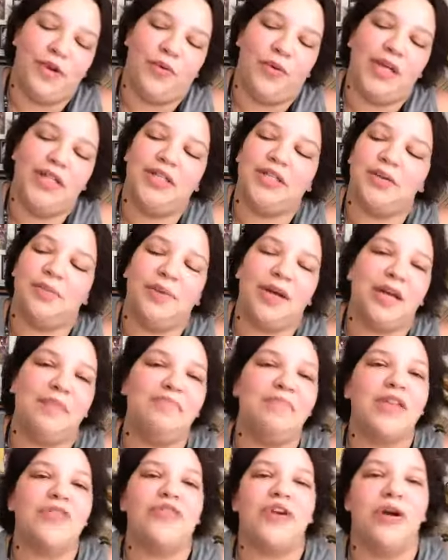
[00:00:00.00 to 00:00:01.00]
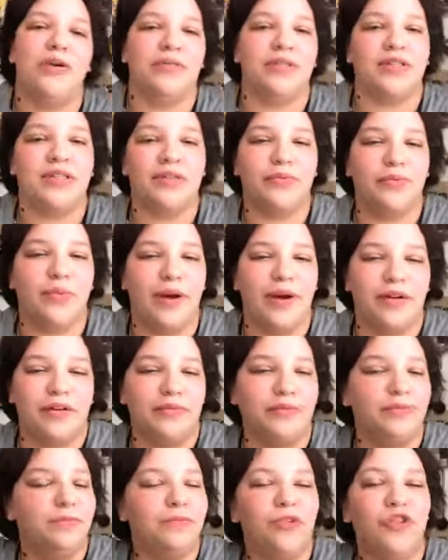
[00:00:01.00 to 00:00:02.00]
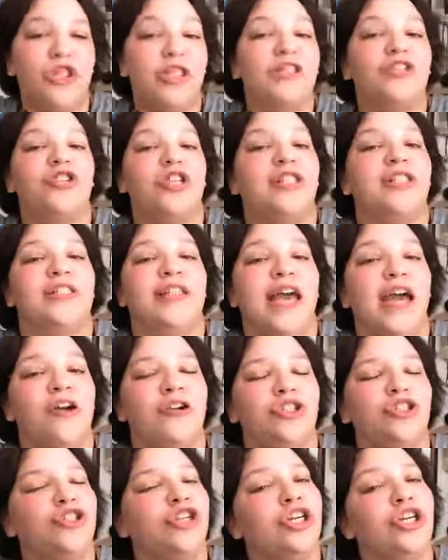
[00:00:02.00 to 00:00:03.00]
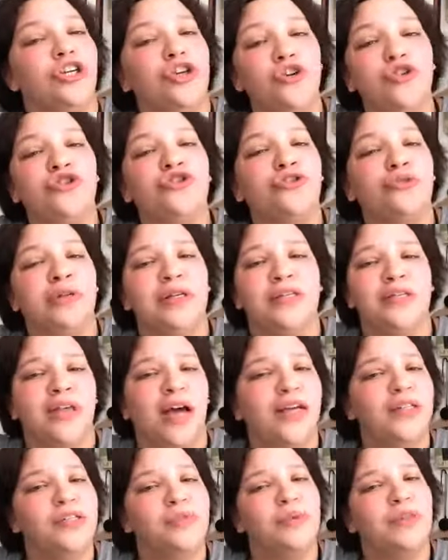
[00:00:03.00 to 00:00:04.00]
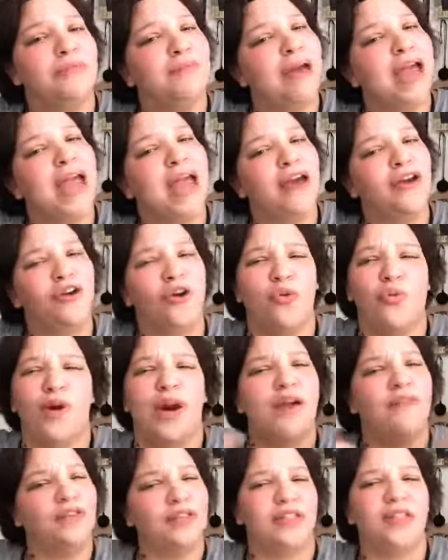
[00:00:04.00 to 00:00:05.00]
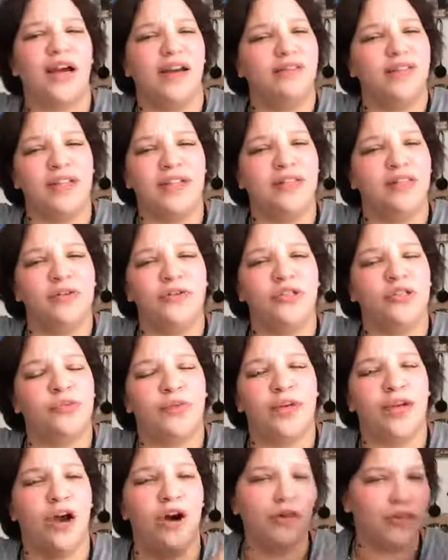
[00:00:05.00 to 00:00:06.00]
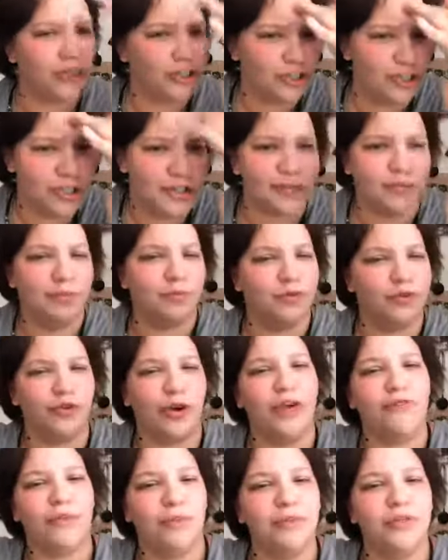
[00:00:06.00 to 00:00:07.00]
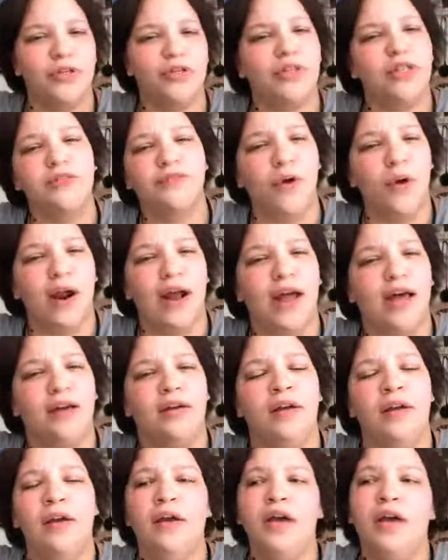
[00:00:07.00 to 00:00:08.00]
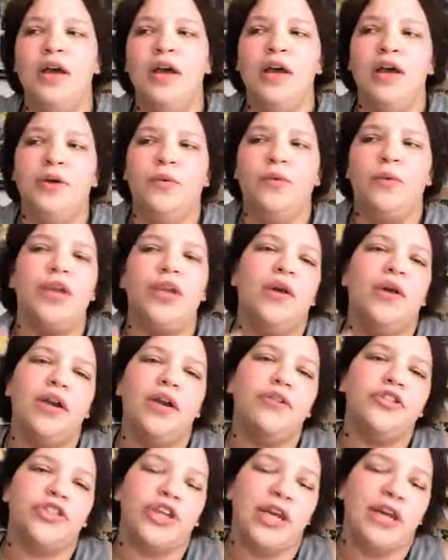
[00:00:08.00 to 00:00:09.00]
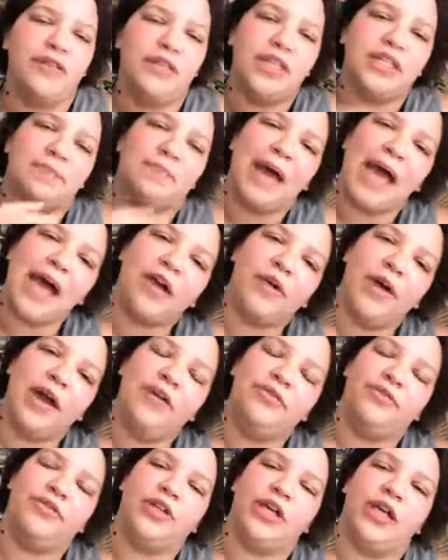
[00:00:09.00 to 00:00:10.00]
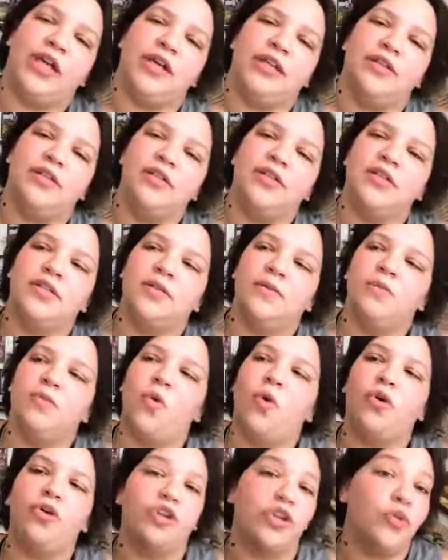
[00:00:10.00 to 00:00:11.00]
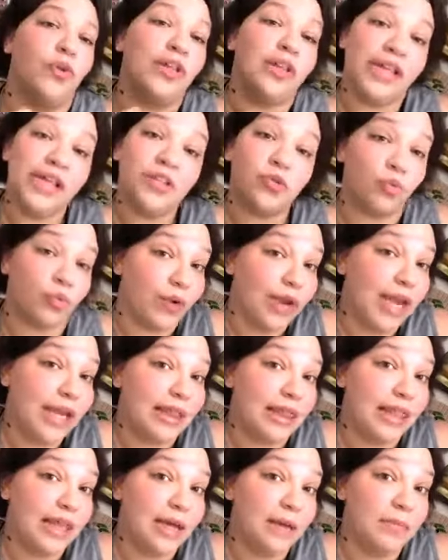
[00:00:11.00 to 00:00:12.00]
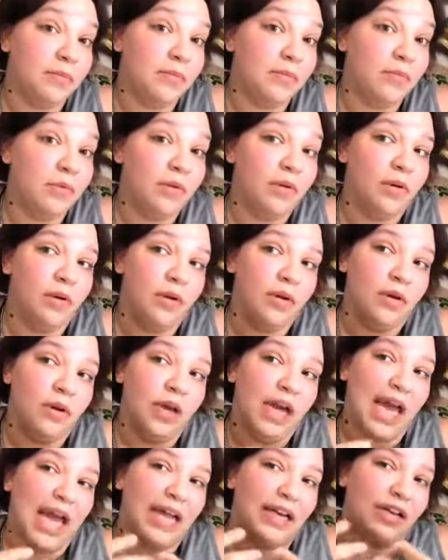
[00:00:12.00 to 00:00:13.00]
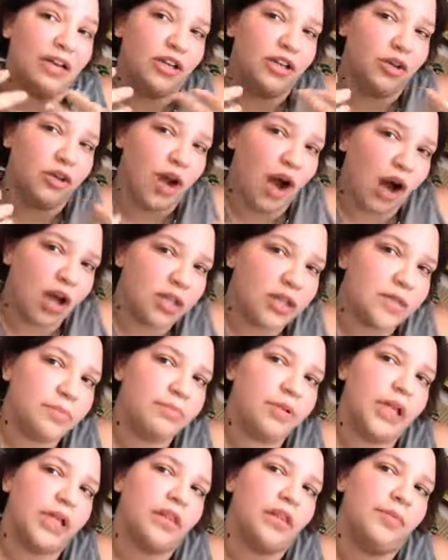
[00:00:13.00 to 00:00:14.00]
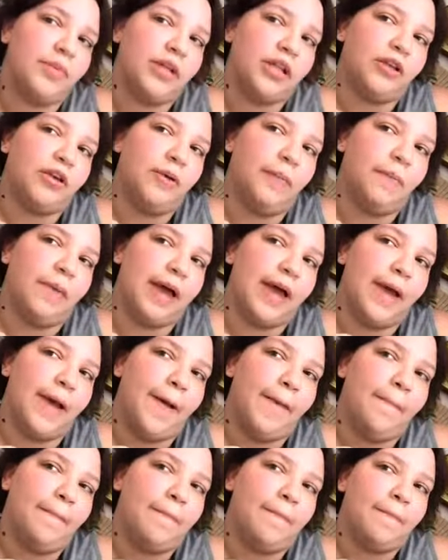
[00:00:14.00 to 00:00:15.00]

read so many mythos where she's just there and she usually sides with man or whatever side that Zeus would go, because she's straight from Zeus's forehead. When you understand these background things, or you at least read them and you contemplate them a little bit,